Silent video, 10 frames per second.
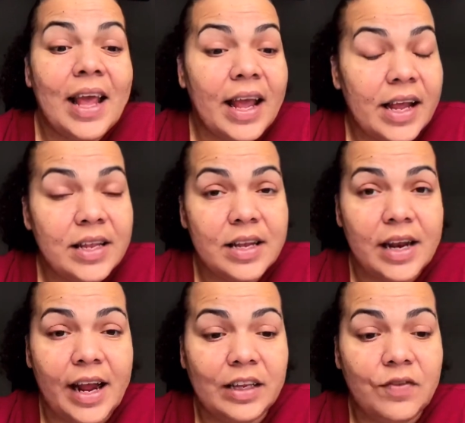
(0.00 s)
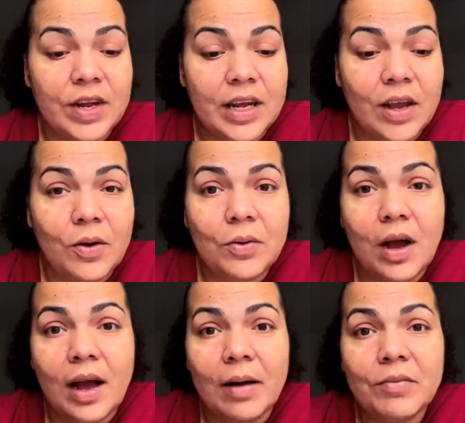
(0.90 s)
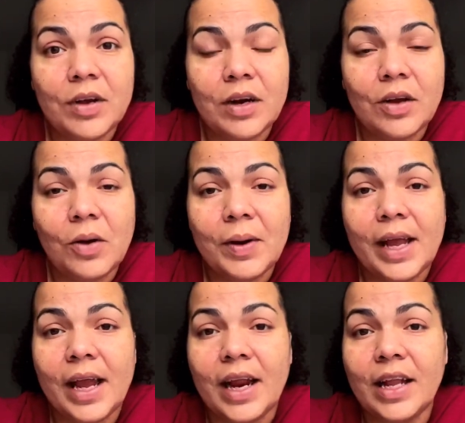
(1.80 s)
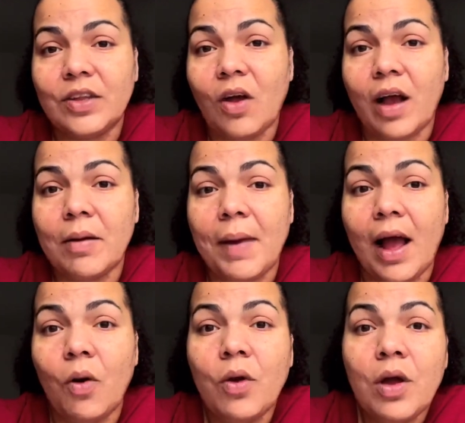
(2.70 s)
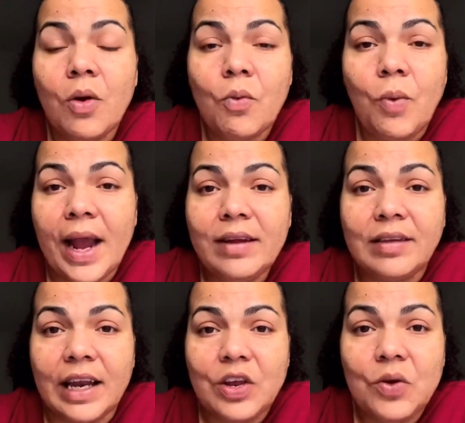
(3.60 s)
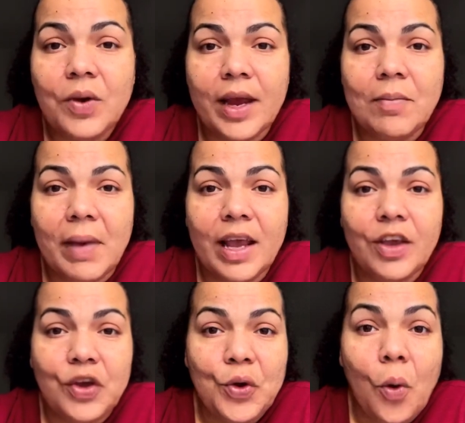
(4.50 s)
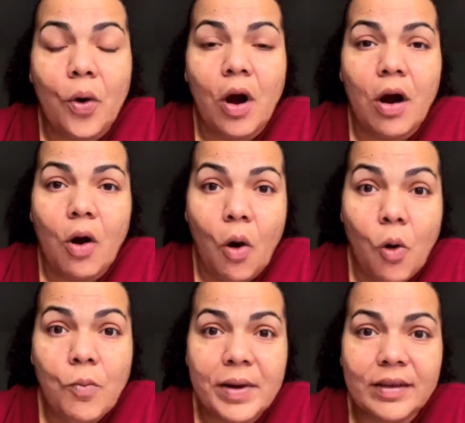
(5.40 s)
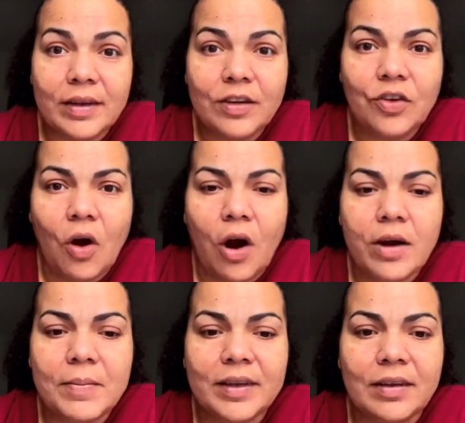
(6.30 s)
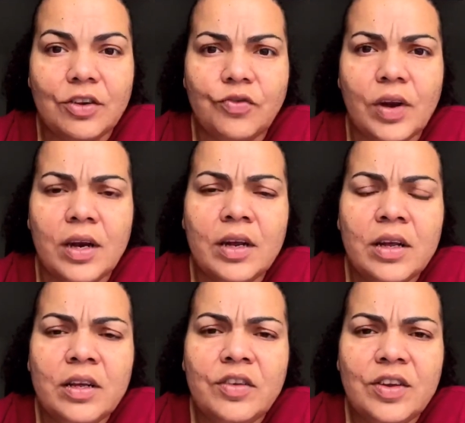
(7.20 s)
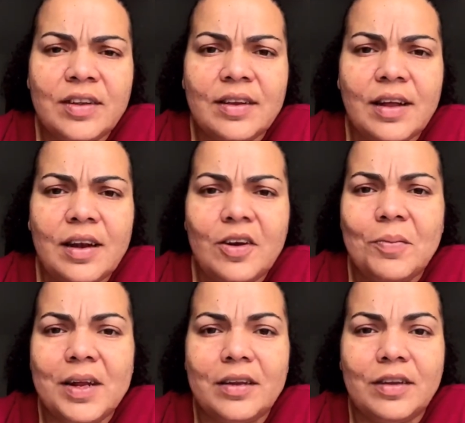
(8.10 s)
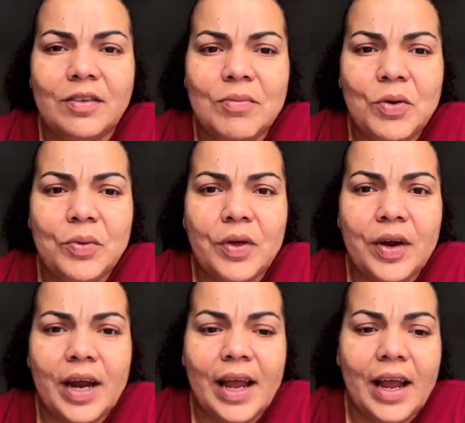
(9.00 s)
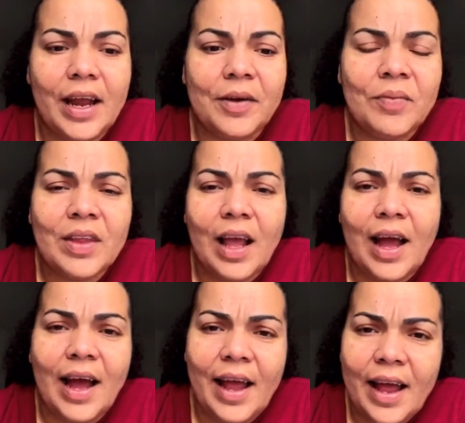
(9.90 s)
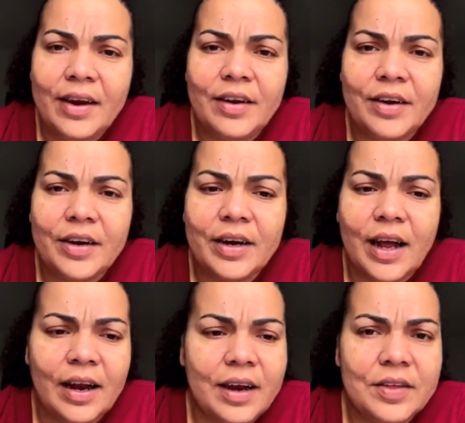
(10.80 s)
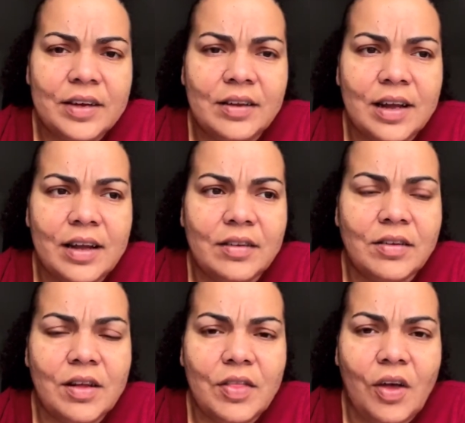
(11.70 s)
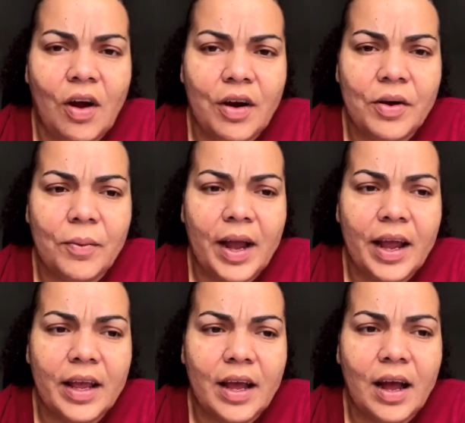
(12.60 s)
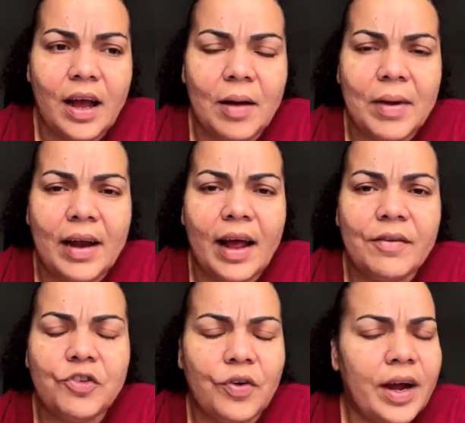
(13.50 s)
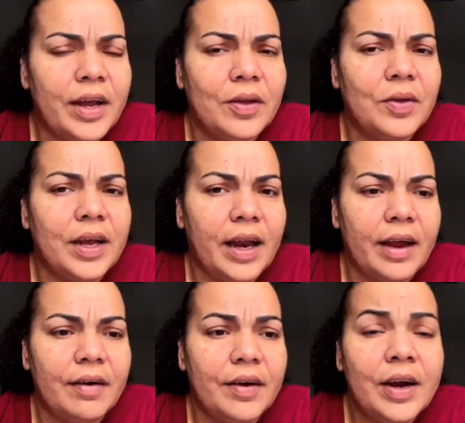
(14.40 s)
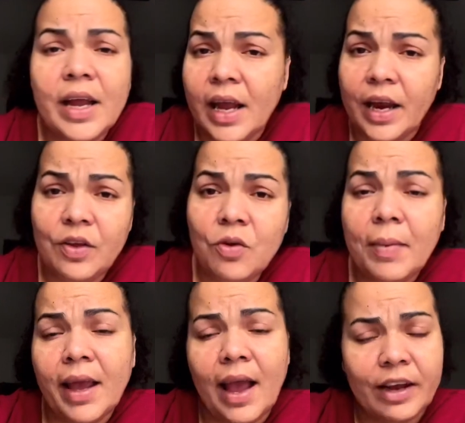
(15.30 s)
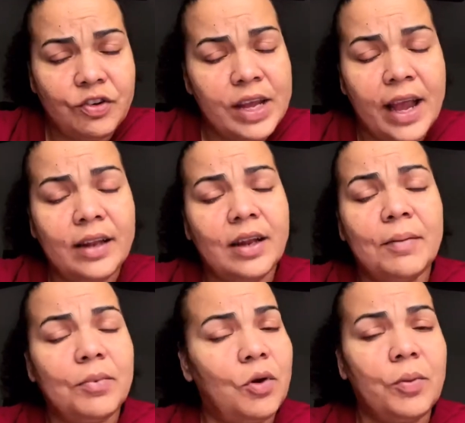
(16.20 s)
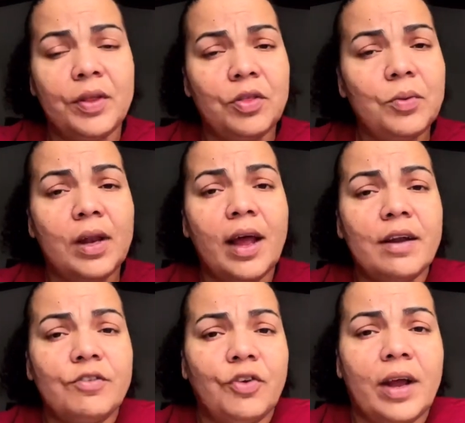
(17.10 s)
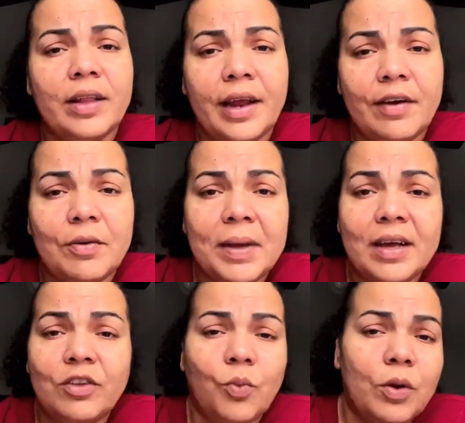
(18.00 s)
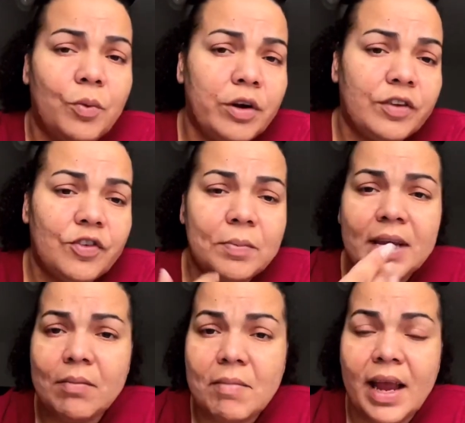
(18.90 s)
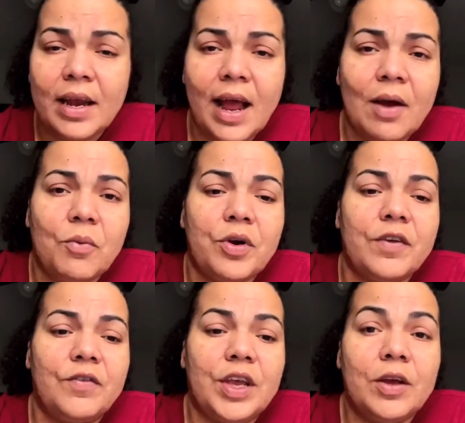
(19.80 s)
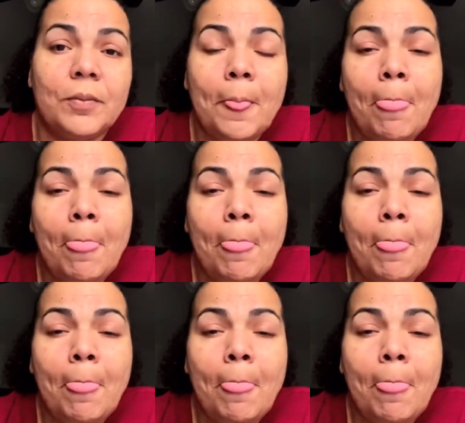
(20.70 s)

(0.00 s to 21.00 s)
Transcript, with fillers: In today's video, I'm gonna go ahead and talk about ways that you can make your home business, your art business run just a little bit smoother. And I had to learn a lot of these things the hard way, um, a lot of trial and error. And you may actually end up going through a lot of trial and error because what works for me may not work for you.